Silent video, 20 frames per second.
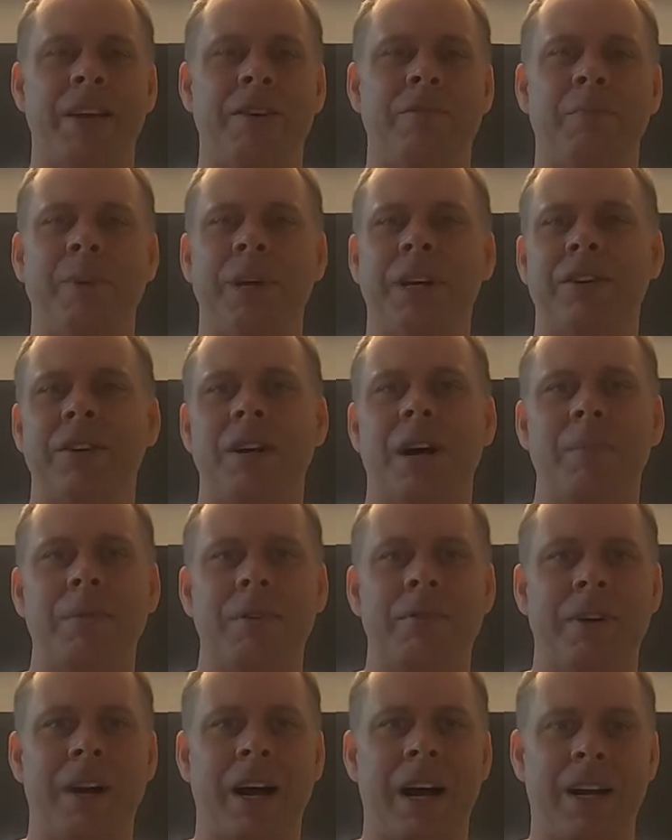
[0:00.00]
you've picked it up,
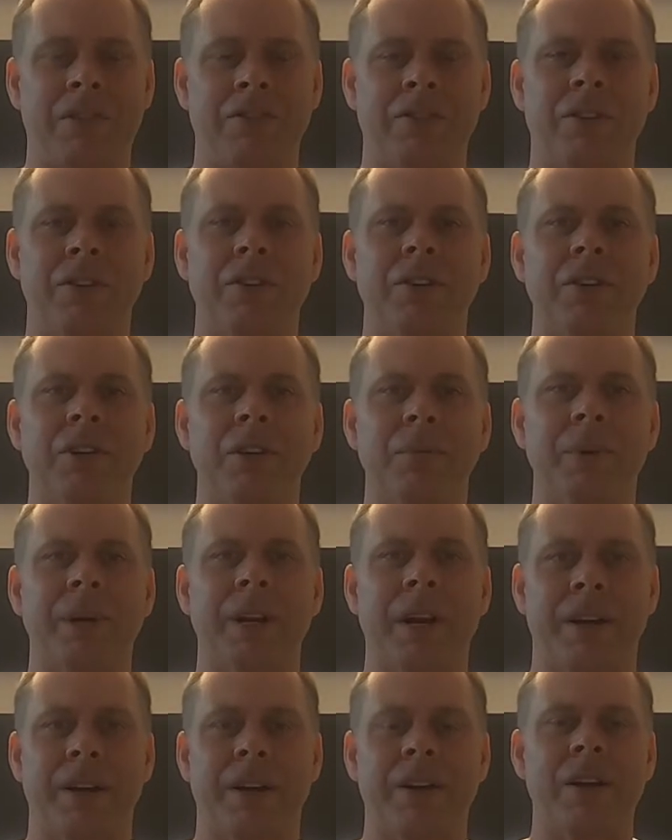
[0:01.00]
you've cast it a little
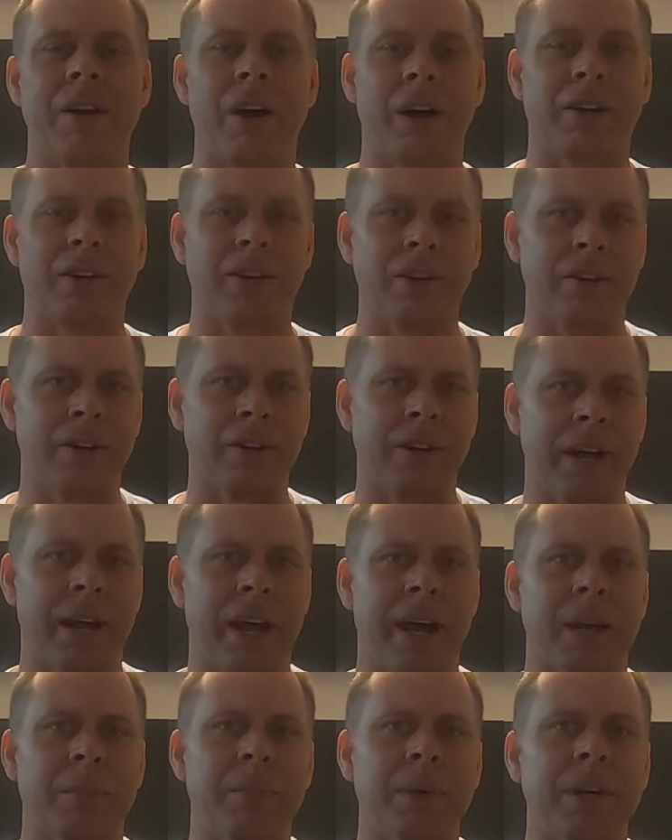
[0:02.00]
bit, and you'd like to learn
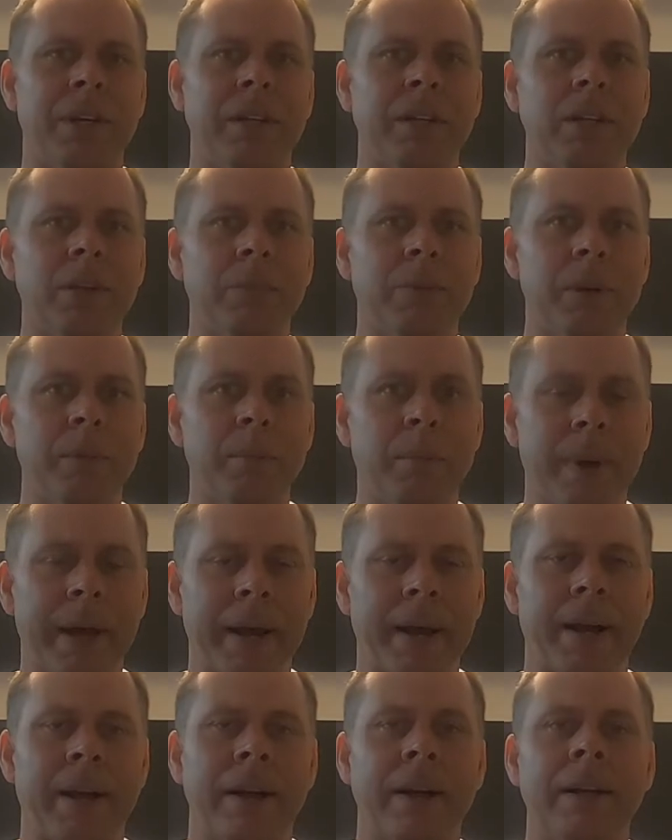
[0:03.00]
how to be a little bit
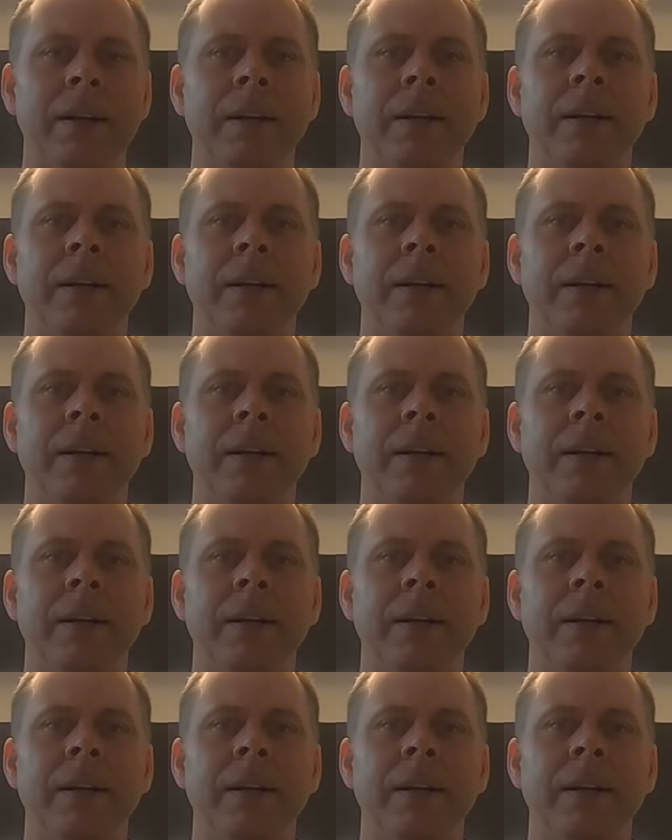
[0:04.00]
better.